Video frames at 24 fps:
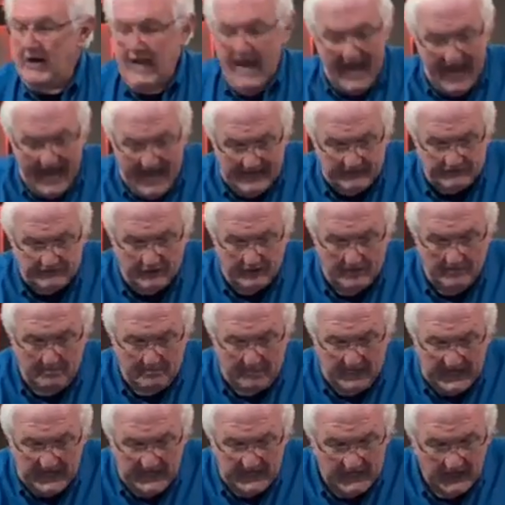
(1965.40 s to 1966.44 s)
hath
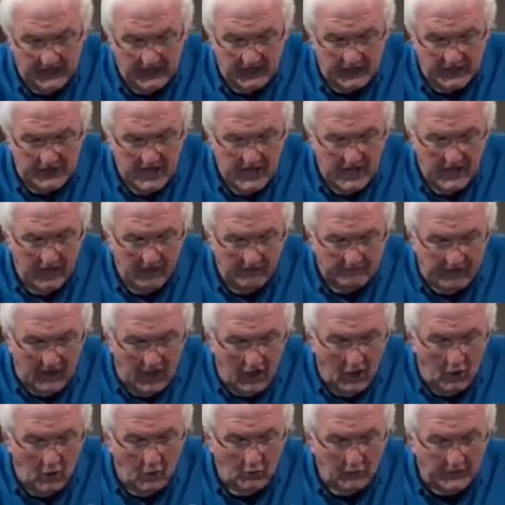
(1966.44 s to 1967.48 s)
appeared of
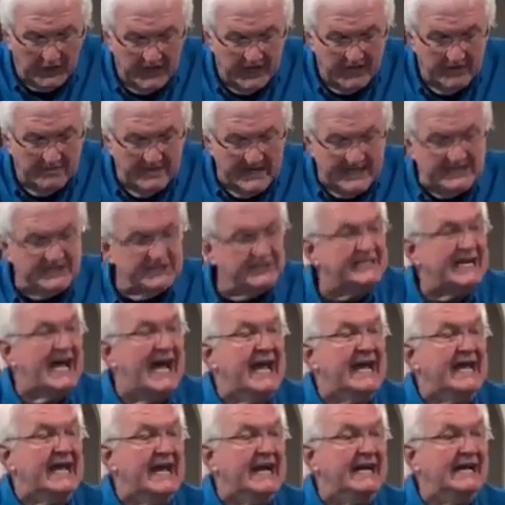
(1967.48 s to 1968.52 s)
old unto me,
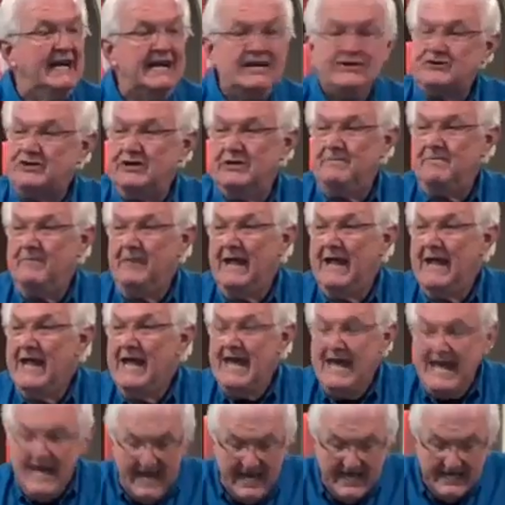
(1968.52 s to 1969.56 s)
saying, listen,
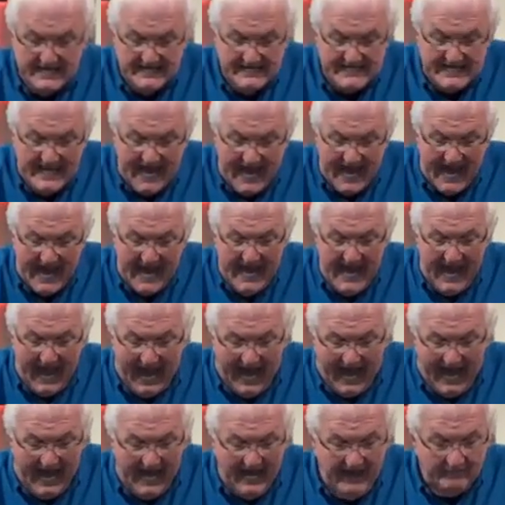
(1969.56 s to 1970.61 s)
yea,
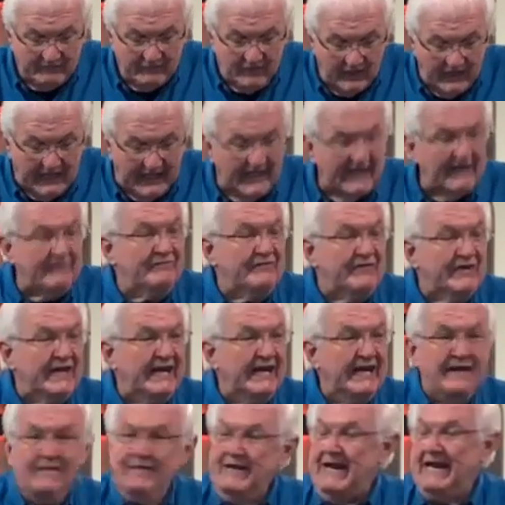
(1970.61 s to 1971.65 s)
I have loved
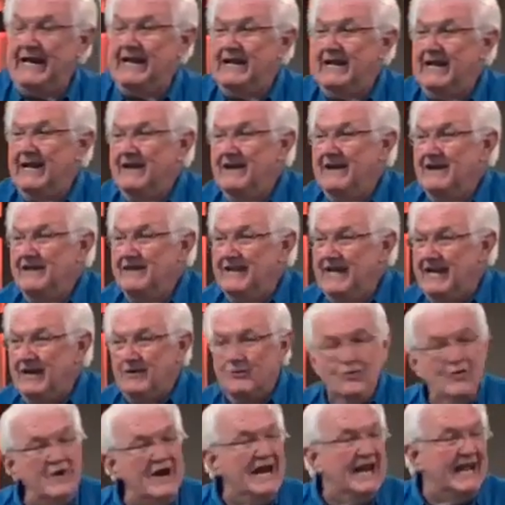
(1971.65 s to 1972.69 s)
thee. And then he
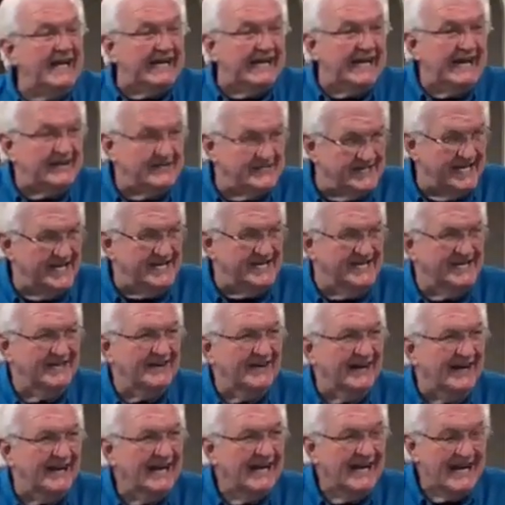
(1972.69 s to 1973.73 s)
really gets into
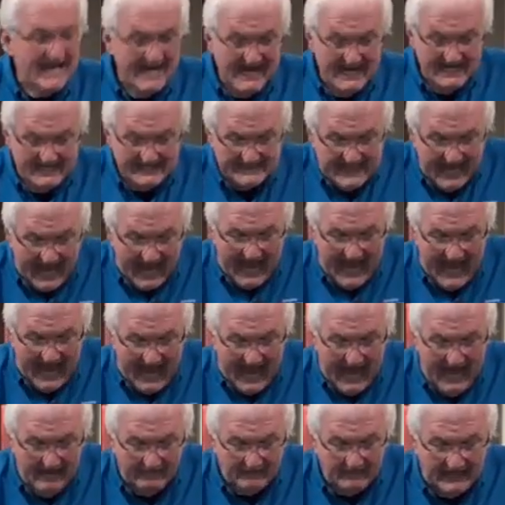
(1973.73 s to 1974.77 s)
it. Yea, I
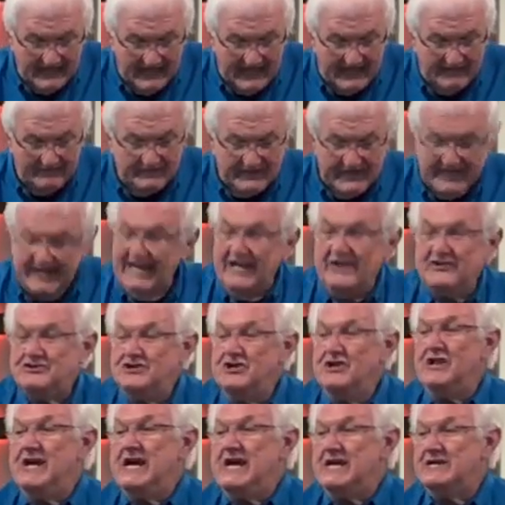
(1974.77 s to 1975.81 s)
have loved thee. Listen
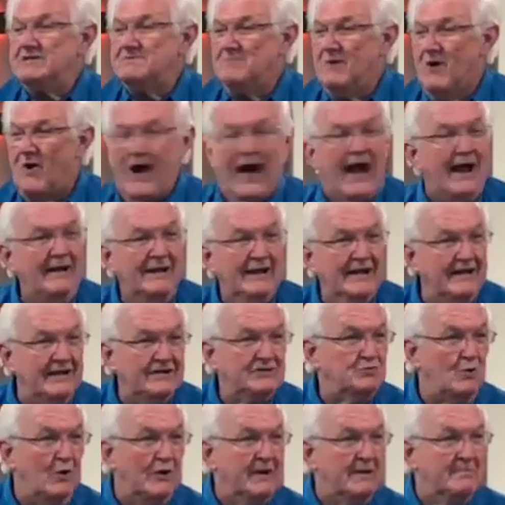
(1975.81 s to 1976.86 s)
to this, boy.
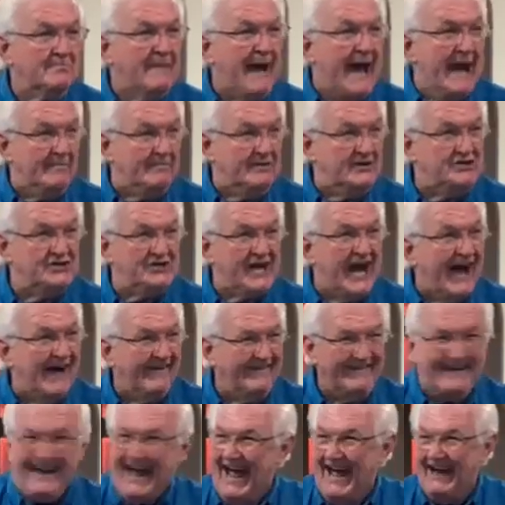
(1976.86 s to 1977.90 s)
This one in Baptist
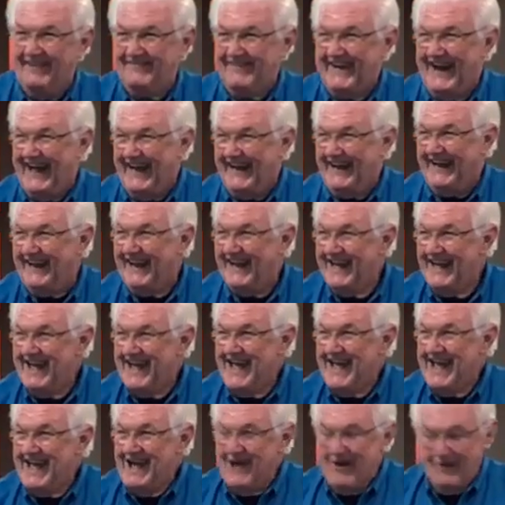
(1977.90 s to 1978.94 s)
shouting times right here.
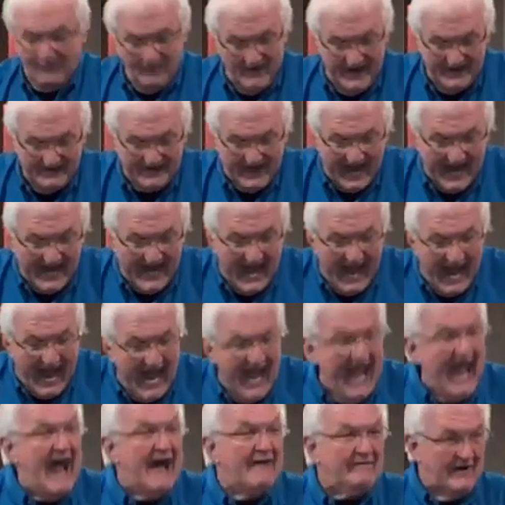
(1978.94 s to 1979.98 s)
With an
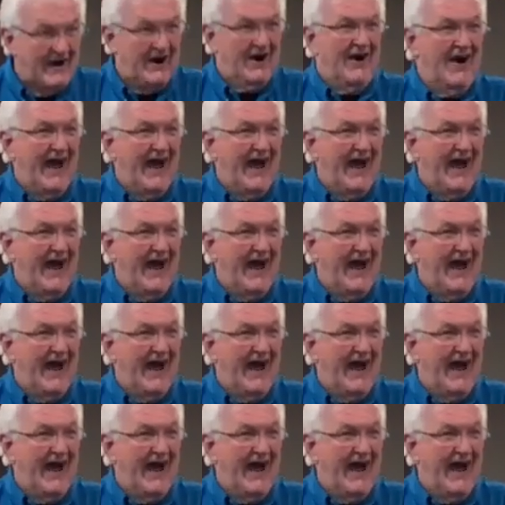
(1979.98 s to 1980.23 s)
ever,